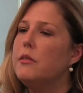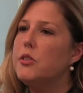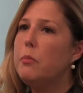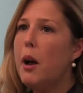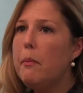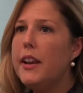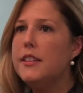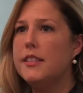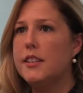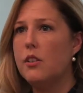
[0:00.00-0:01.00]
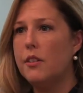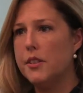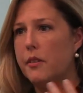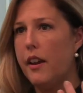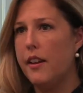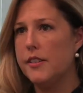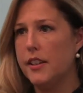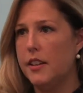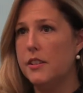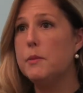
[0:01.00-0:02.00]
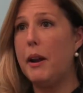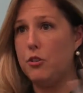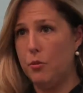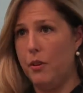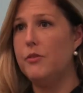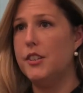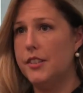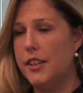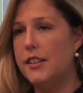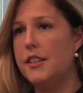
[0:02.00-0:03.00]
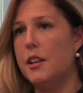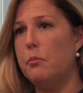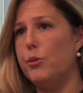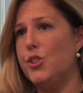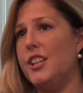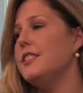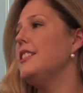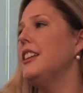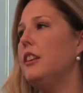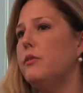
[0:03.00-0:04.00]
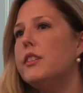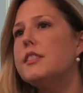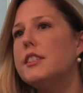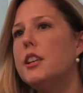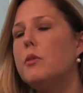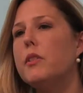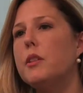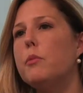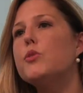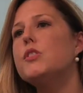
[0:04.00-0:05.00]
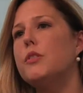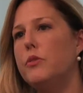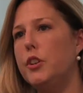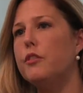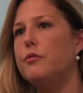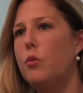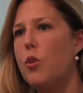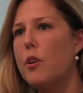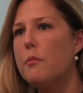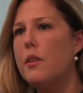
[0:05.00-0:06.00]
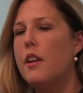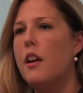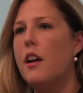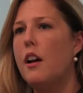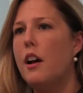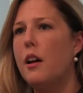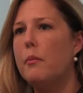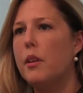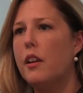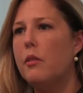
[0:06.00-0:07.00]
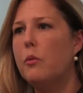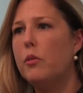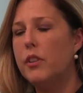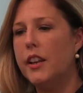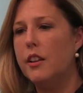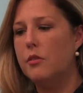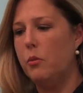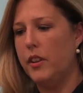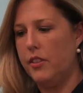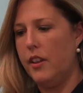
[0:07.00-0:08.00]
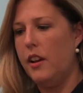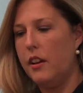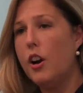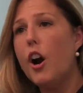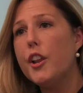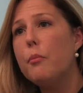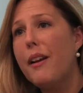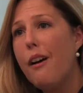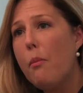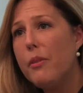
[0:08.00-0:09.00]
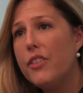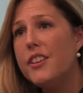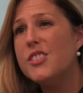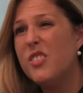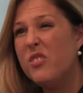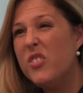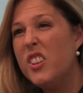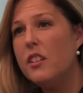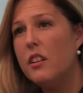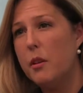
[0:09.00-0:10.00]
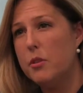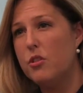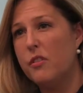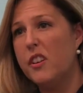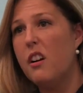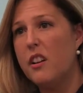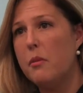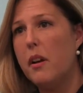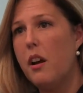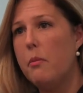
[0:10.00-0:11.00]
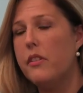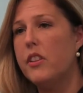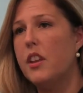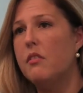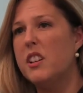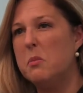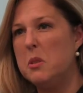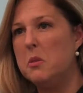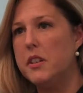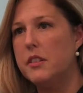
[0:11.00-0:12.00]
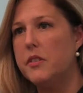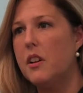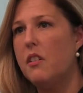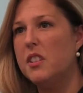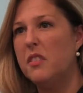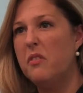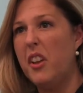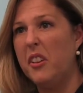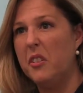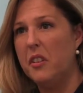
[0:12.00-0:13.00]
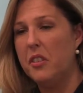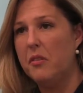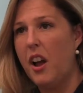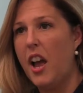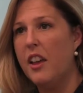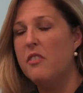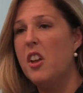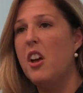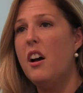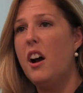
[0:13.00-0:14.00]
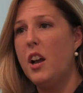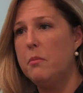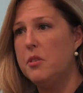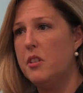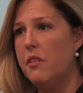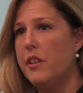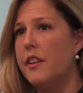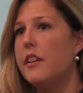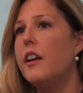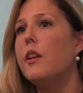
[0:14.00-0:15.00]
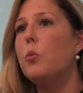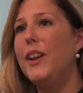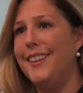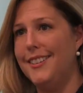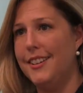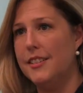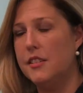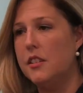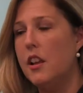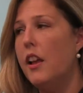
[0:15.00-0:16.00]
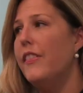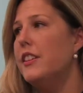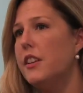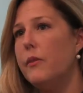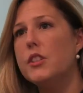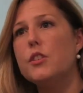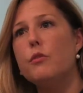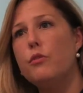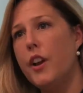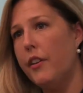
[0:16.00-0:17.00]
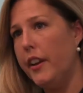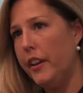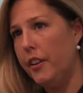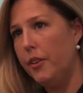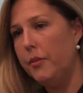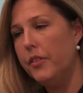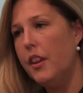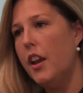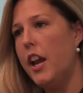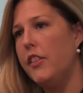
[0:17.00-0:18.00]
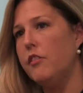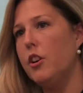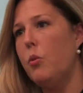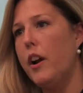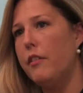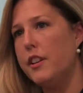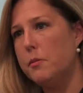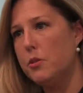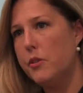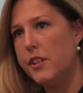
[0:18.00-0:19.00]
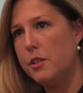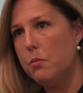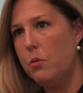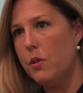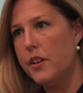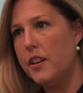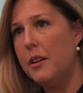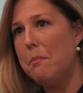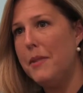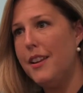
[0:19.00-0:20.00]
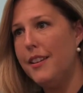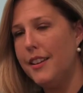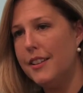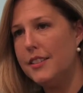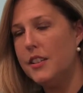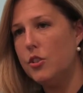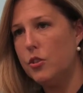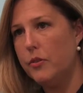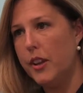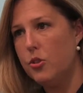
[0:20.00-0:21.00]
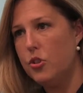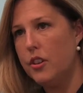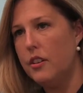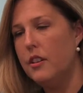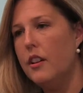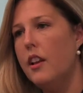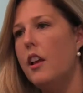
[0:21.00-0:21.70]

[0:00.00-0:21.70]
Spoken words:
So Pompe disease also has a spectrum of disease. It can present in infancy with the most severe form, leading with cardiomyopathy, severe hypertrophic cardiomyopathy, respiratory difficulty, failure to thrive, hypotonia, and weakness. These infants are very ill, and they require respiratory support and immediate intervention.